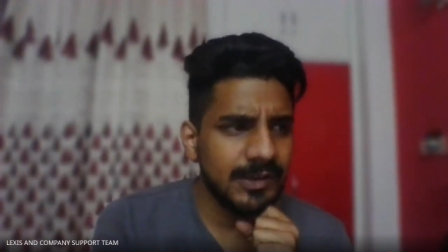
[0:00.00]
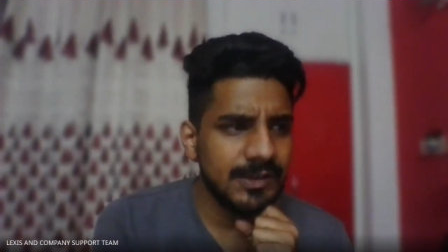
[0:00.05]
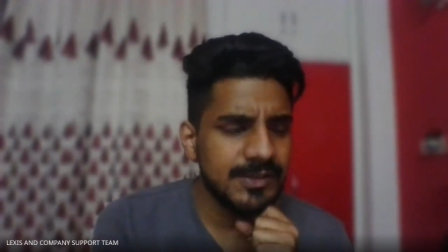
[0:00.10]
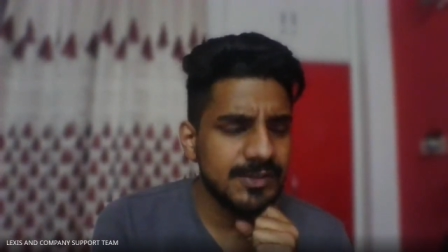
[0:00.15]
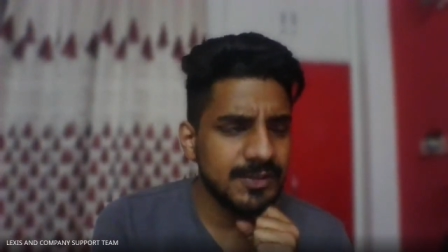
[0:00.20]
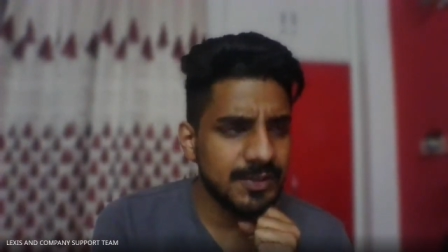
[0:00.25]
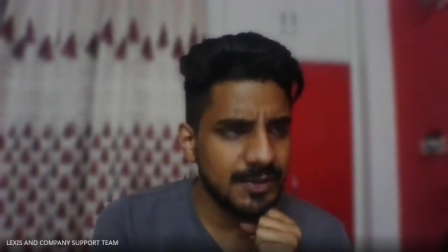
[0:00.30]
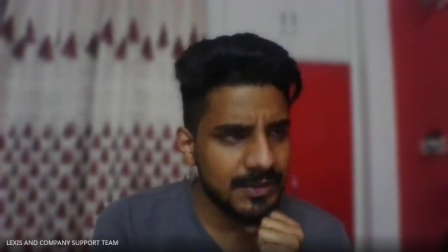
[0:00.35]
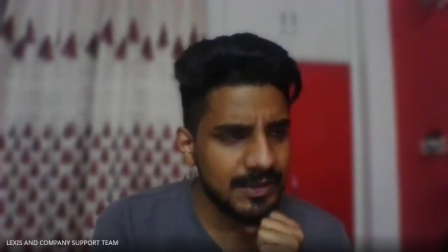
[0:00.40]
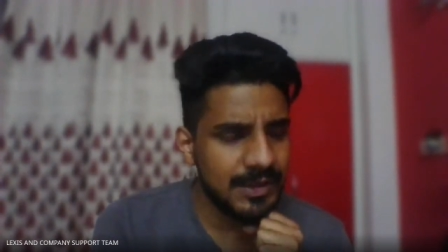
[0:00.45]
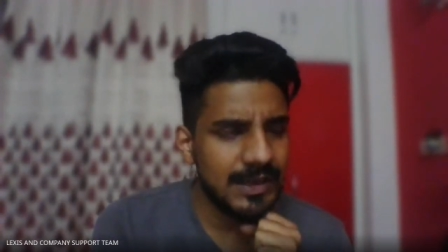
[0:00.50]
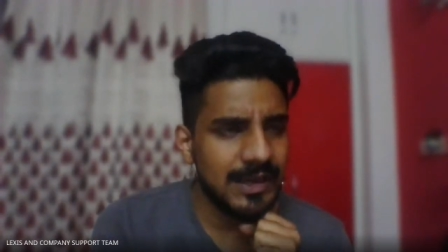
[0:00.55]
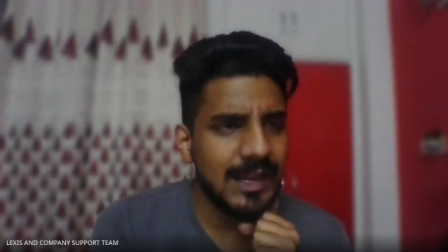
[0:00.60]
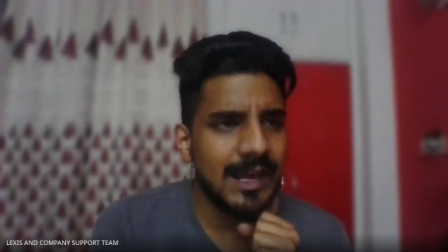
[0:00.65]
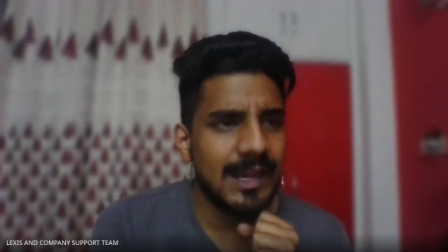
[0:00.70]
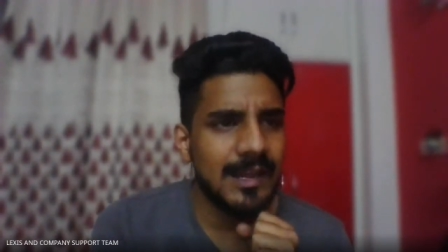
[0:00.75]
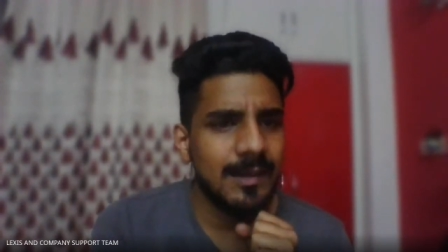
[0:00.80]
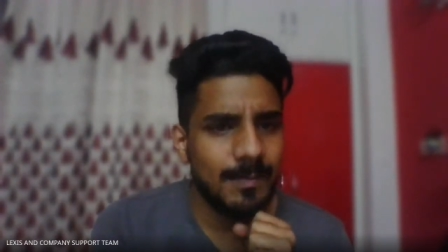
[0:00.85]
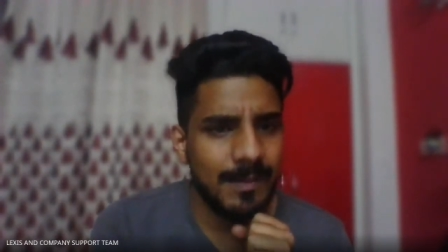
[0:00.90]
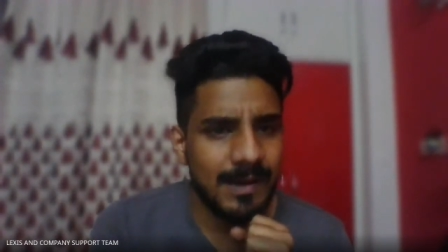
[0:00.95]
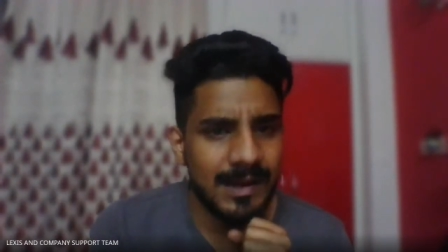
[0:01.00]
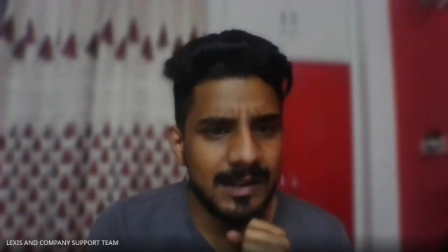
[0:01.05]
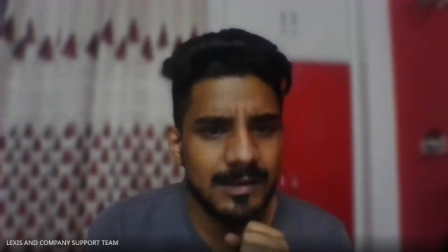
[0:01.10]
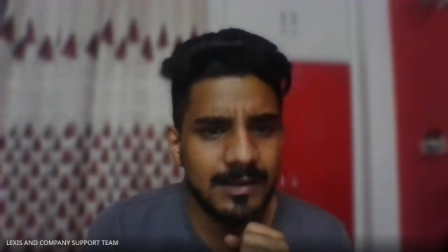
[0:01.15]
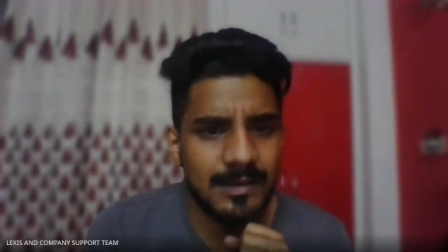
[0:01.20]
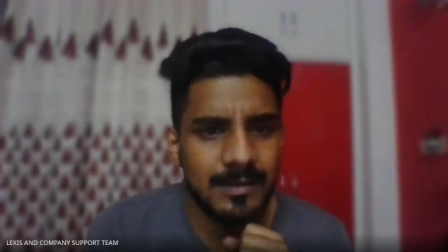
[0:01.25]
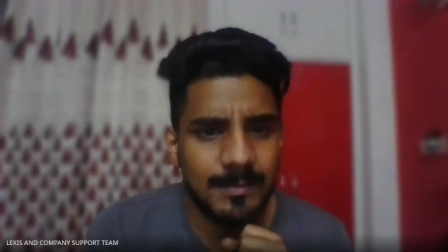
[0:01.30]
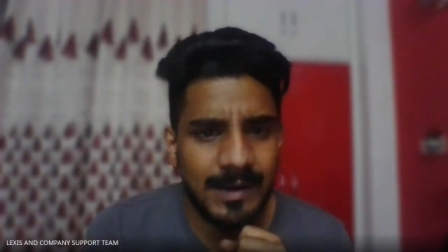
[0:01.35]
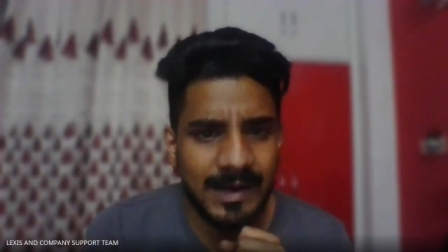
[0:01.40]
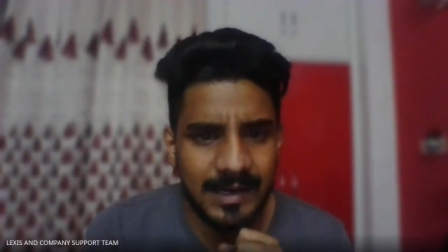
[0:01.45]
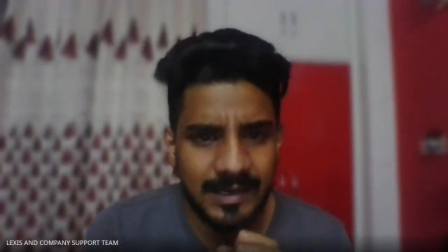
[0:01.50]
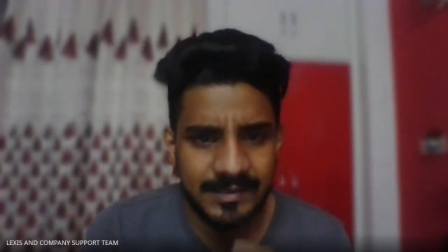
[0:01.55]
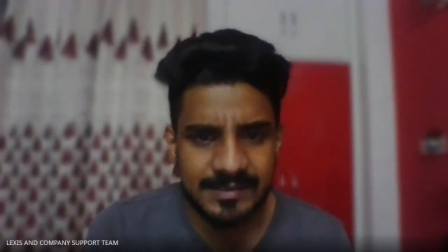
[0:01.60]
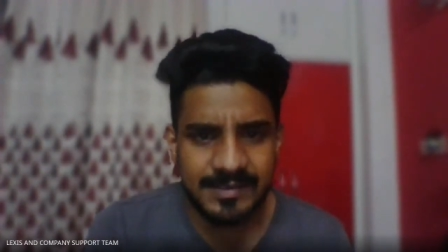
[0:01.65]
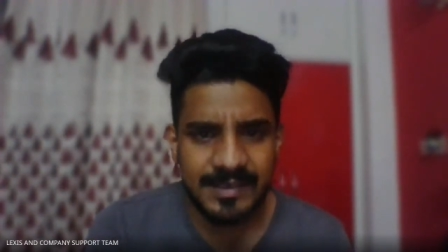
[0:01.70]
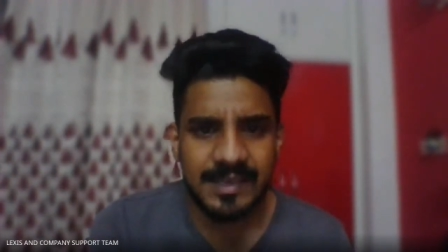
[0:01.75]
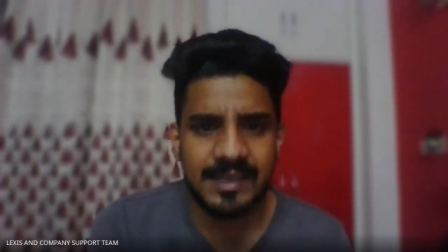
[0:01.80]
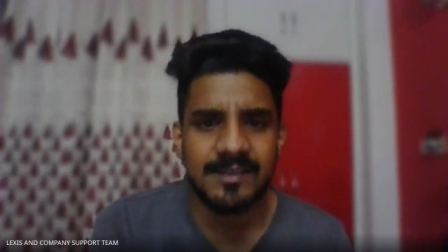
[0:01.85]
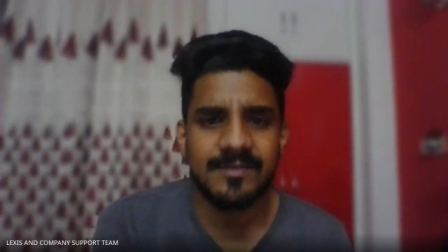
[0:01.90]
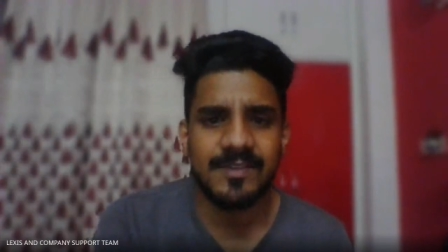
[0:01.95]
Sundarlal Pal
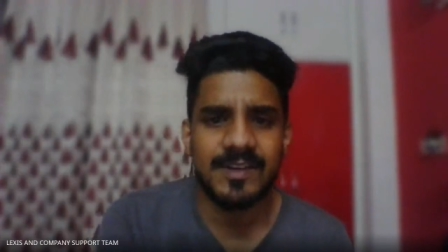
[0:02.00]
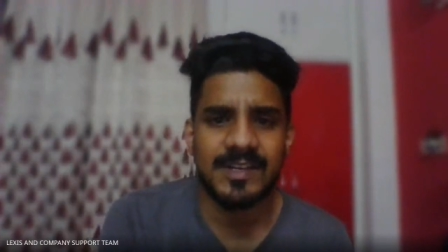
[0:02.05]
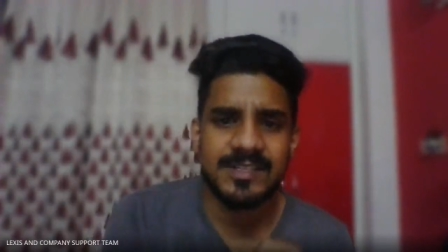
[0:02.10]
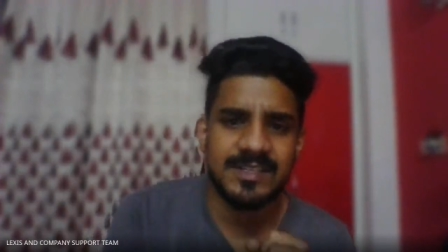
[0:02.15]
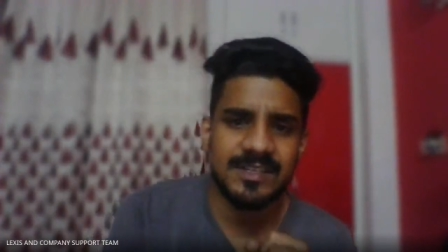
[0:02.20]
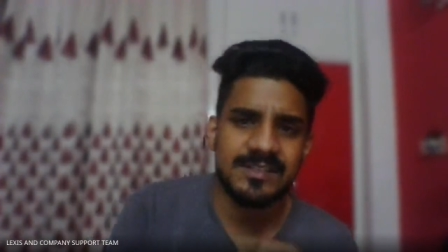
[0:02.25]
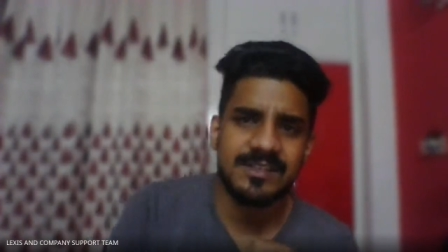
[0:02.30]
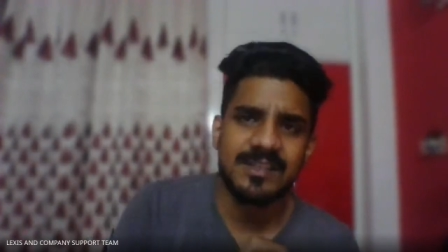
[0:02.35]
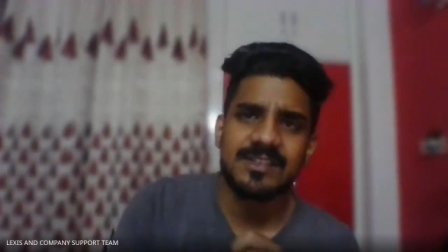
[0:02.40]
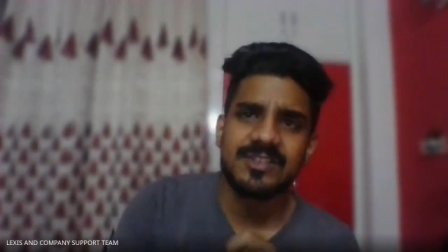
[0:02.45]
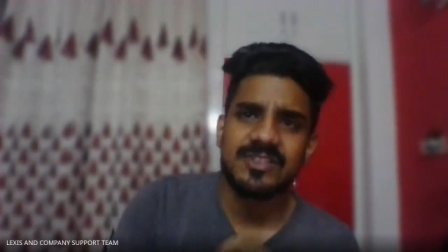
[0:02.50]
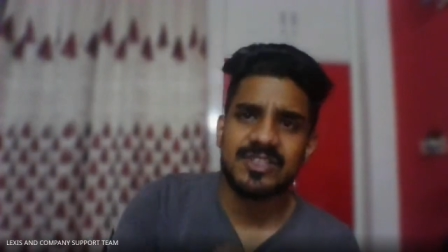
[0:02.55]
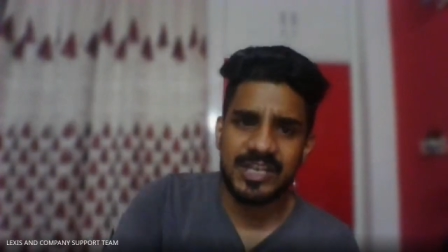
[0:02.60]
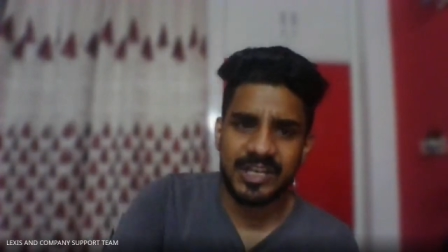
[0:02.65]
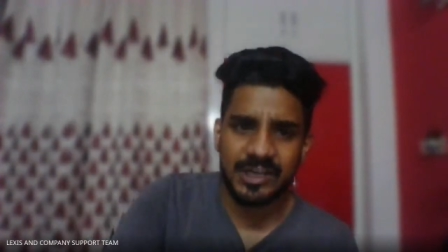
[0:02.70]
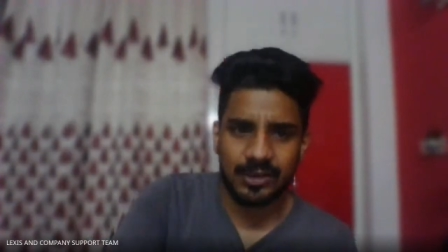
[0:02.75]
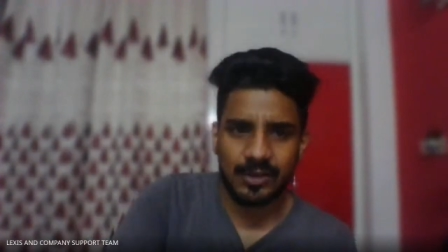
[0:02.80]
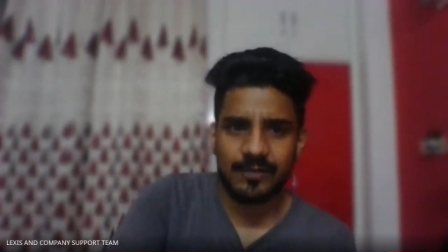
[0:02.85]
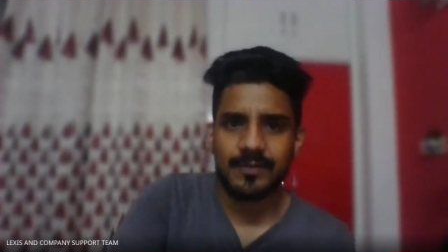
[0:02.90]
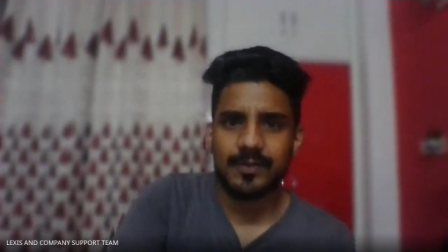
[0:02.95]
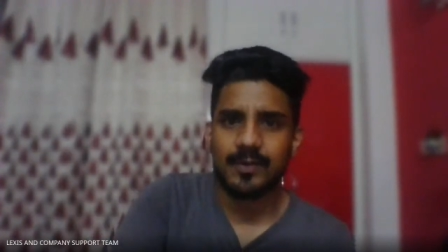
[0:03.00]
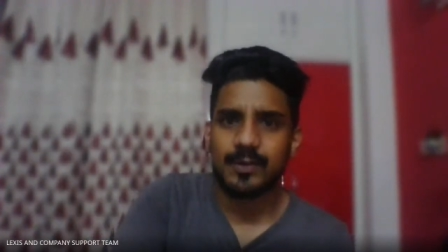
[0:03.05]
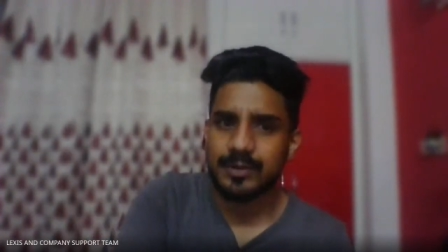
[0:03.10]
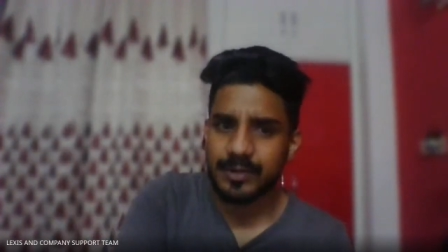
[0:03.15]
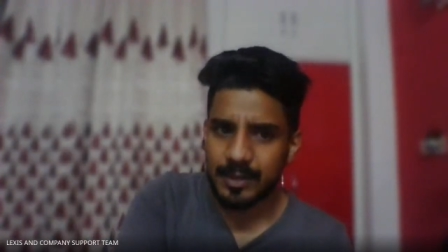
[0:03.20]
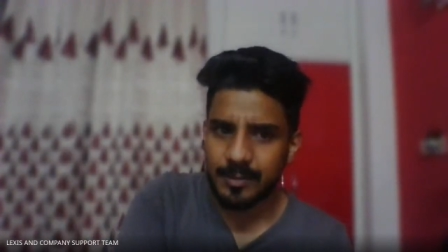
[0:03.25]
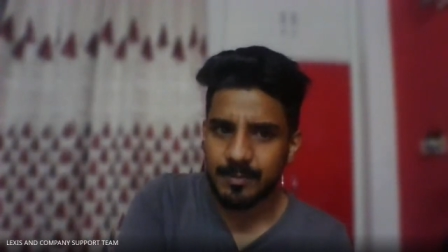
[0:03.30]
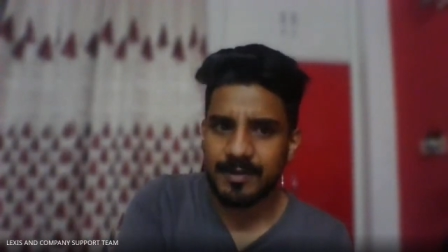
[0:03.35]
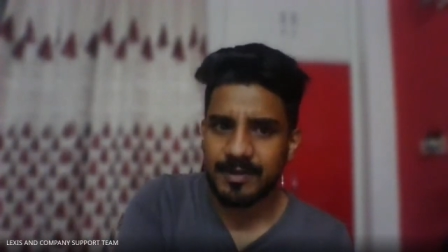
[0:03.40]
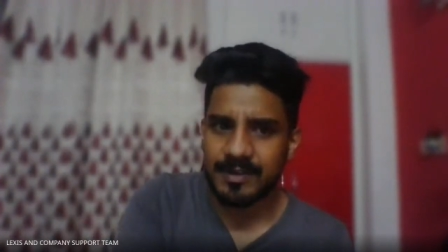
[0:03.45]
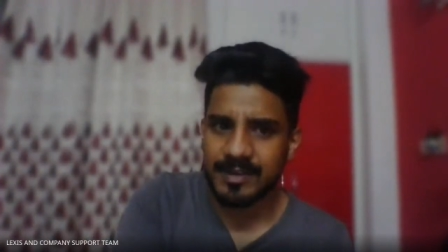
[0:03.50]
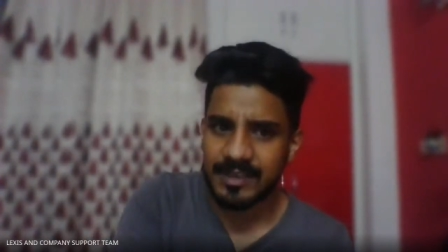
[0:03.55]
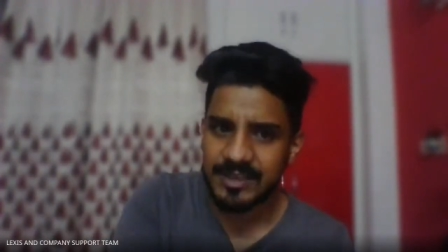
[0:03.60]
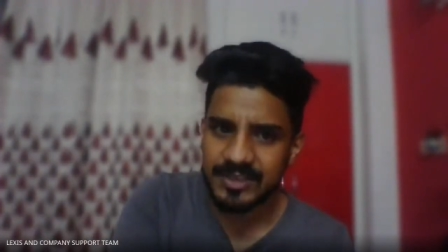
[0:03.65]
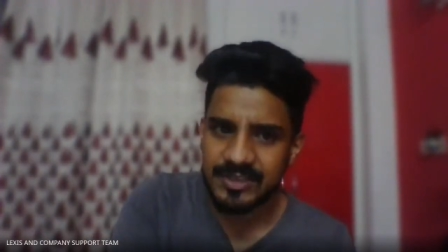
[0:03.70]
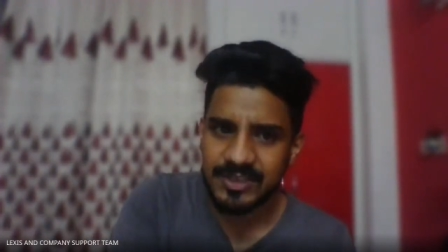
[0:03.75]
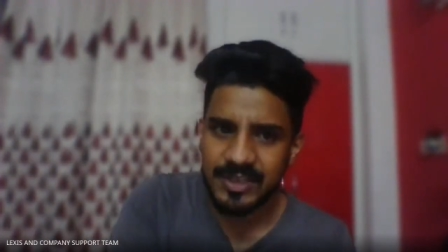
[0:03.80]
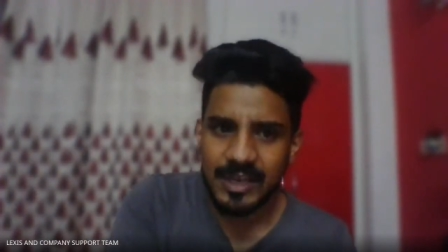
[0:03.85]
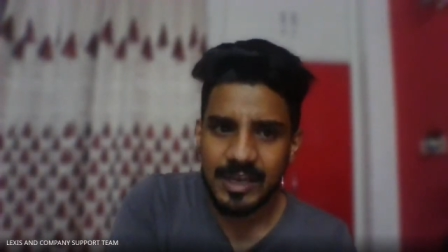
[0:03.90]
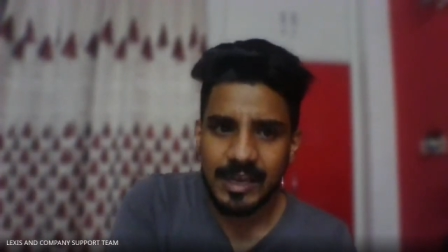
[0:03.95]
Singh versus the state of Uttar Pradesh,